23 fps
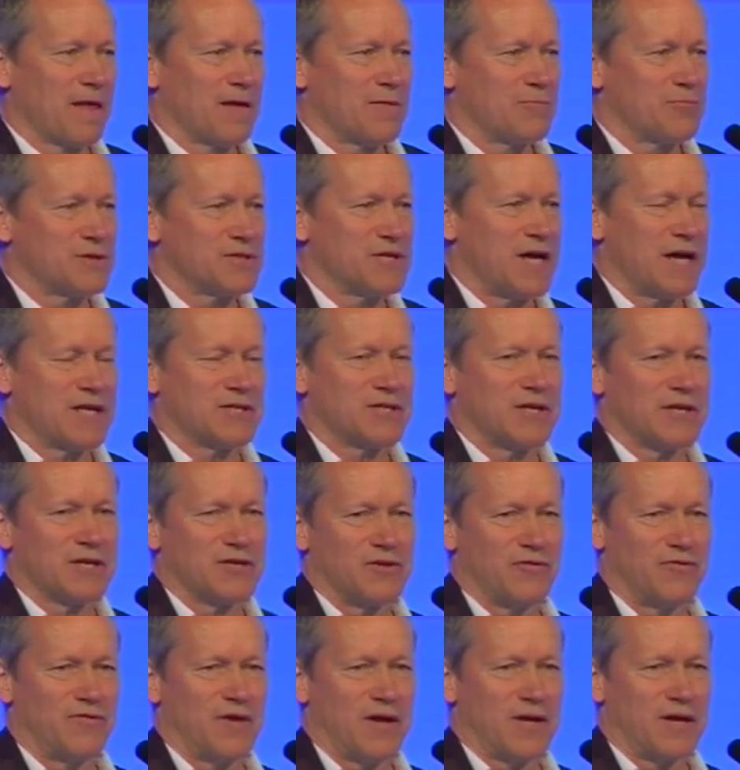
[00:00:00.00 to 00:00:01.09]
protecting and
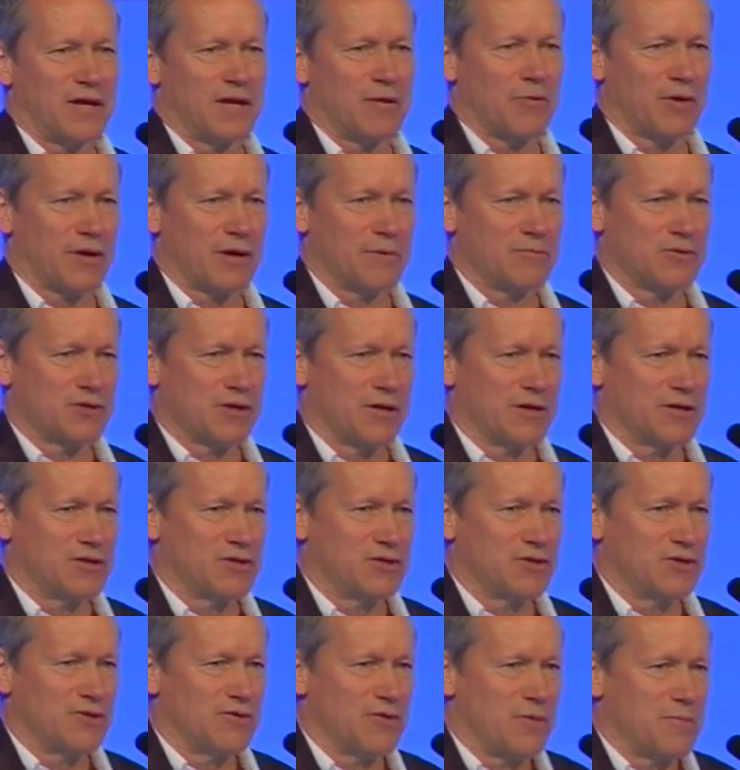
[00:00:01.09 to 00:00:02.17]
defending what I'm trying to
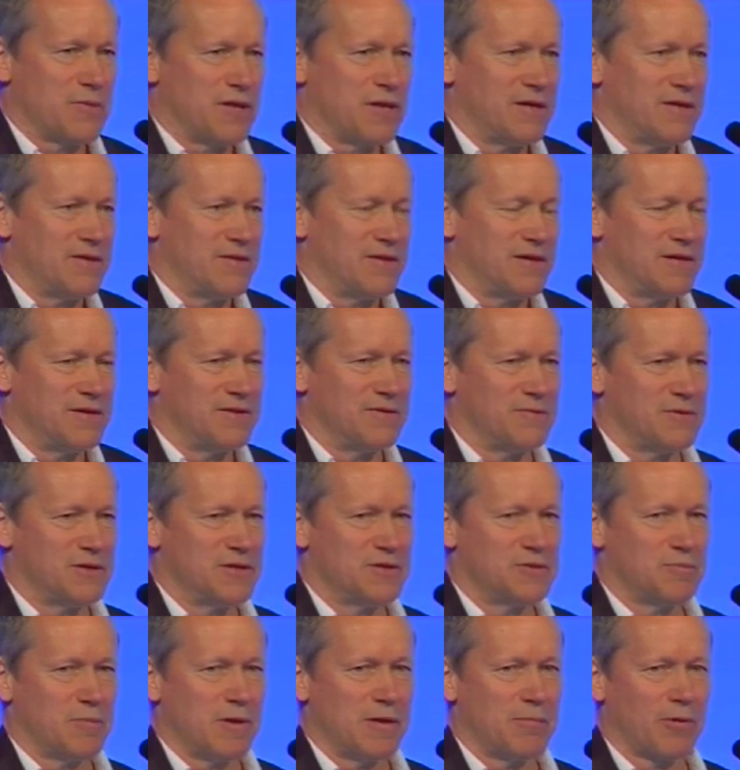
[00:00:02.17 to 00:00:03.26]
do? I mean,
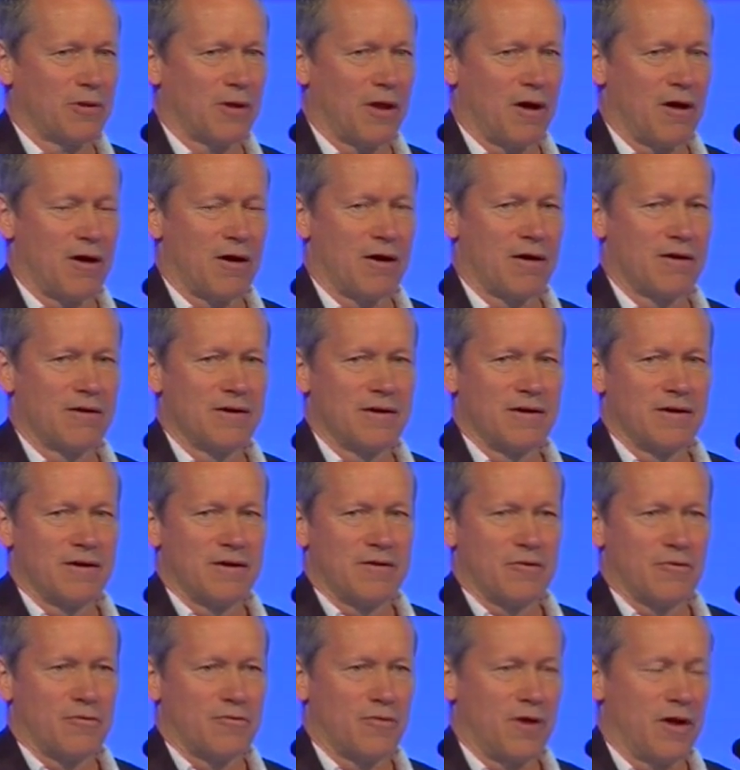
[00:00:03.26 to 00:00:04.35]
these people are,
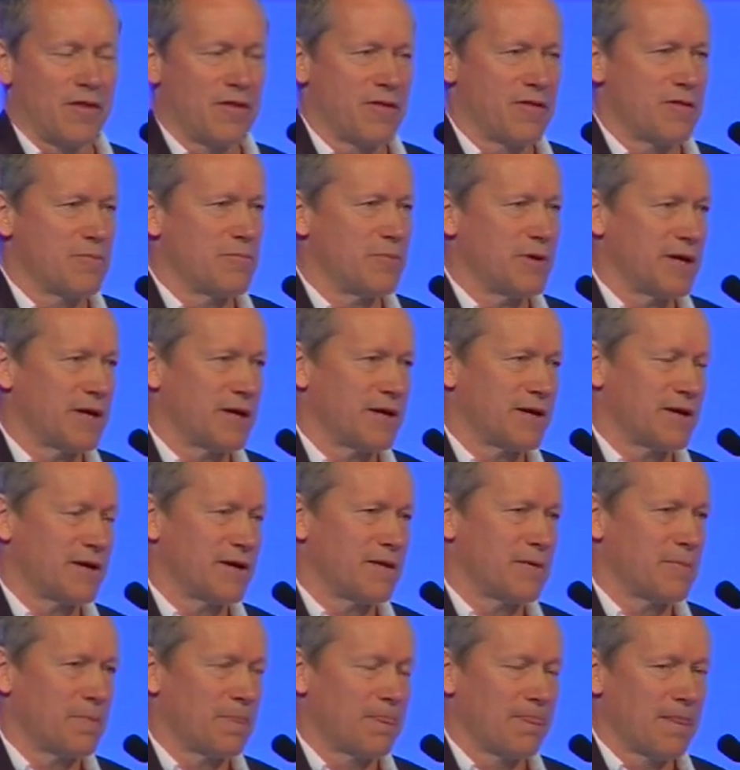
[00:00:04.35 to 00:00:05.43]
rather than
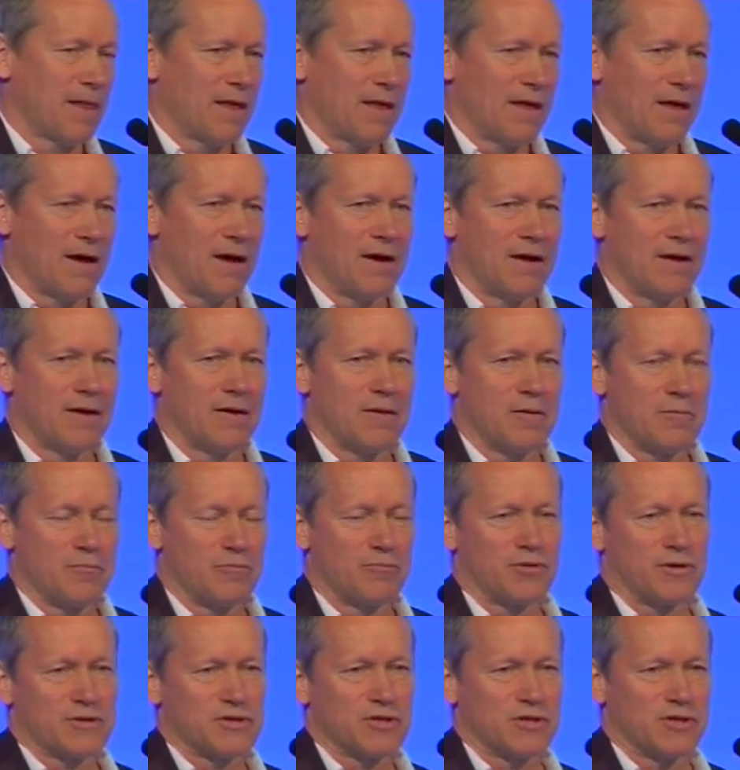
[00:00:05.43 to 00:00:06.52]
being
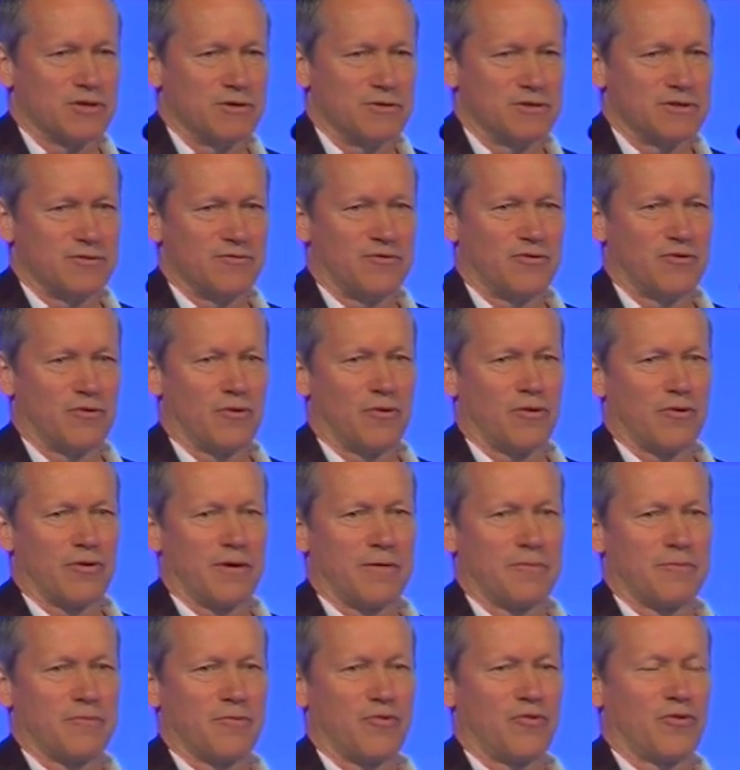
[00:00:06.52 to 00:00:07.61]
prosecuted
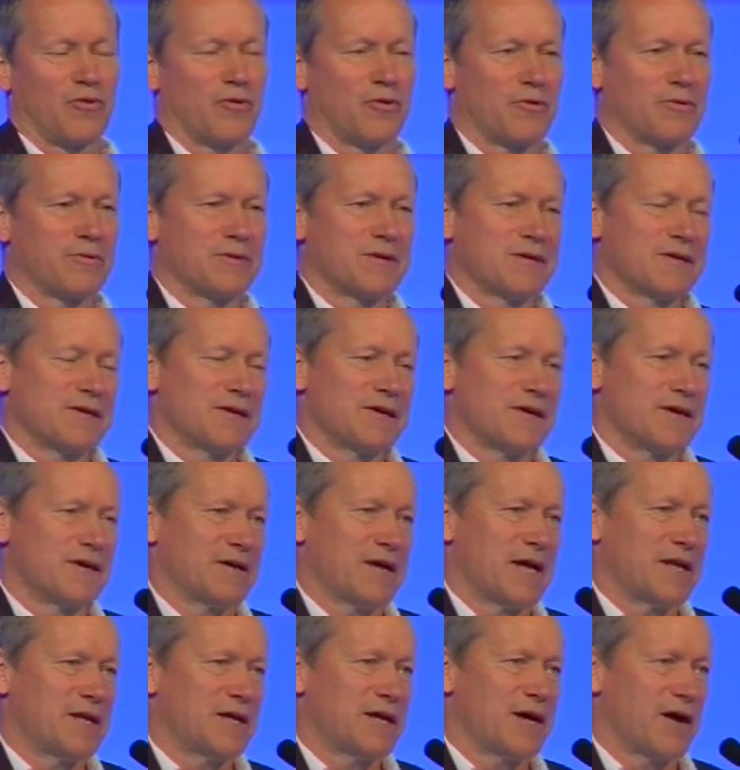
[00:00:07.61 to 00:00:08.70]
for
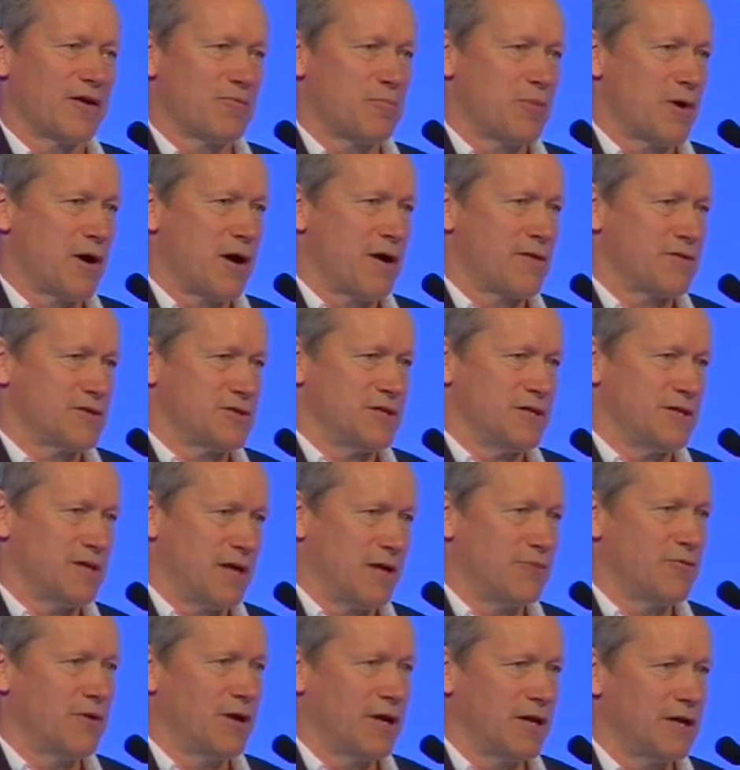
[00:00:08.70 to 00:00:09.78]
any kind of piracy,
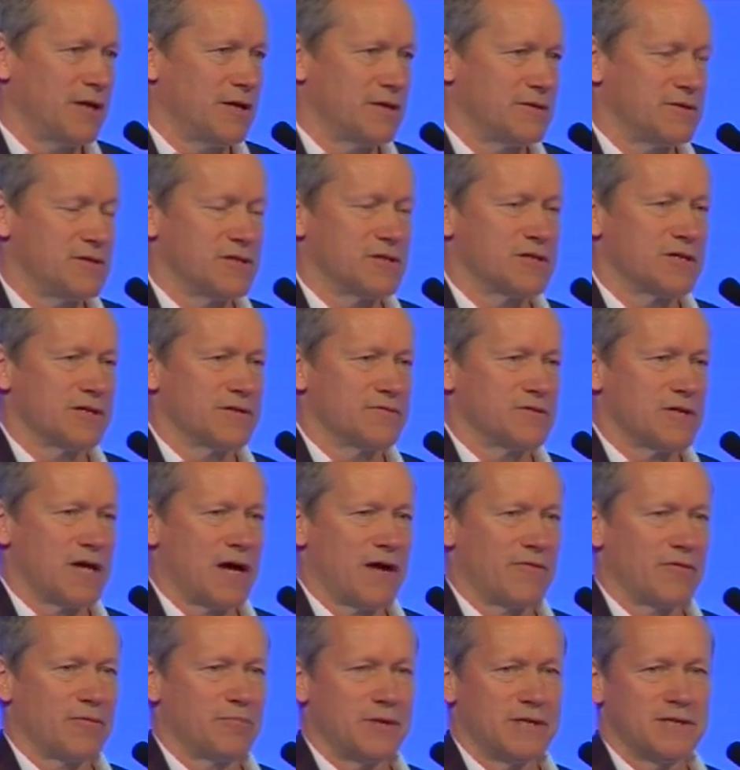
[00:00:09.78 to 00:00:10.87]
they really deserve to
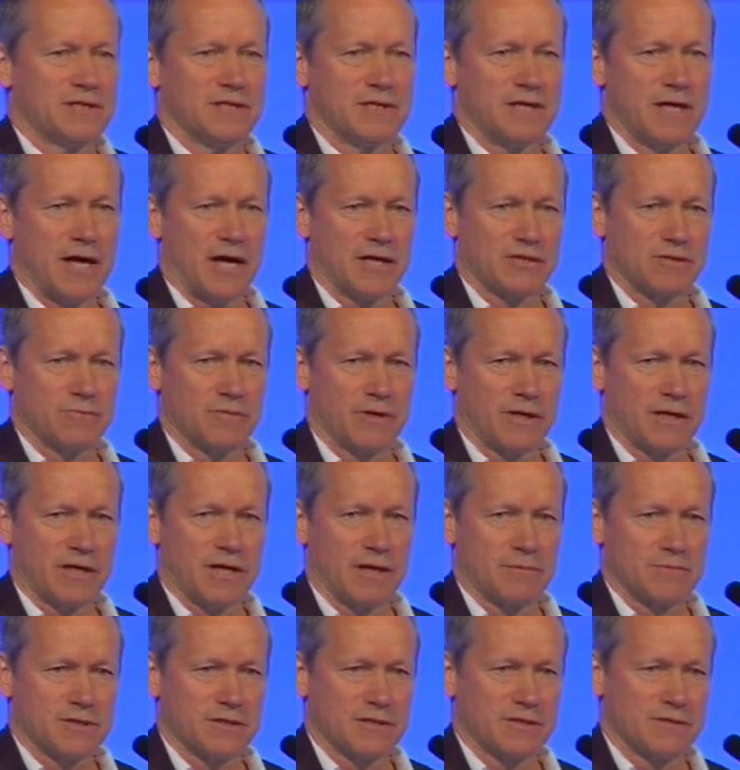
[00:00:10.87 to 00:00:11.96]
have a piece of the action when it
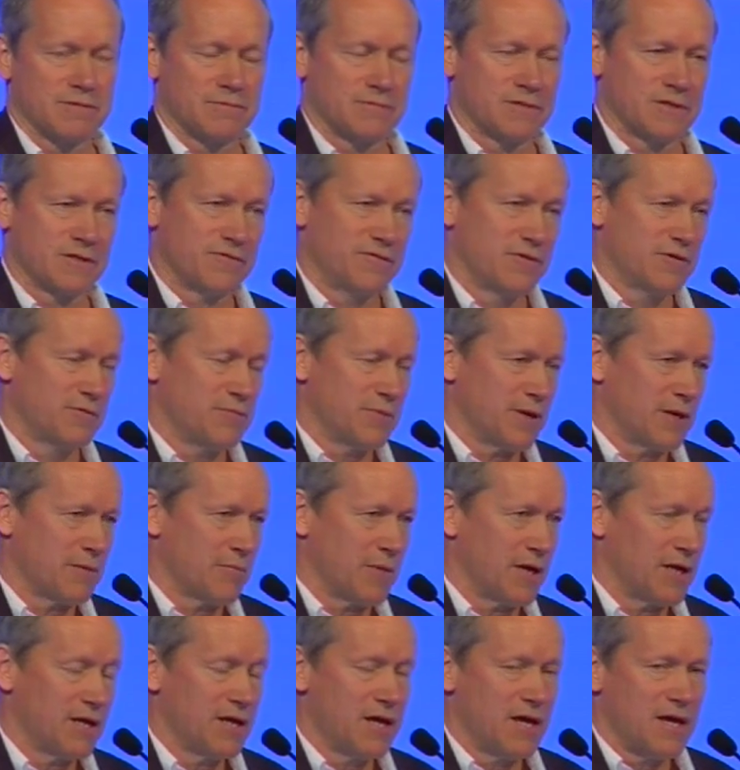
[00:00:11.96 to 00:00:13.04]
comes to the film being
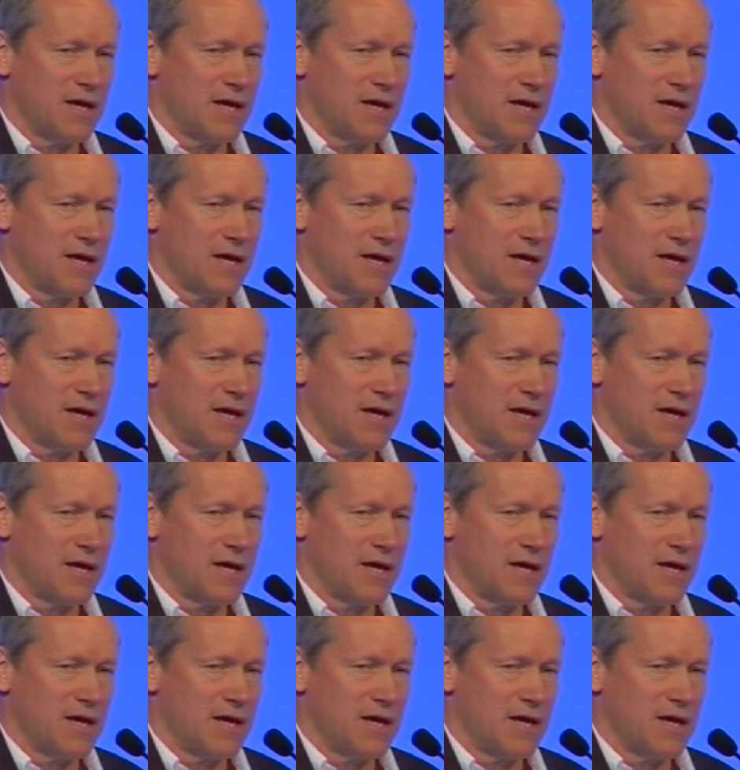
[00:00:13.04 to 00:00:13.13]
made.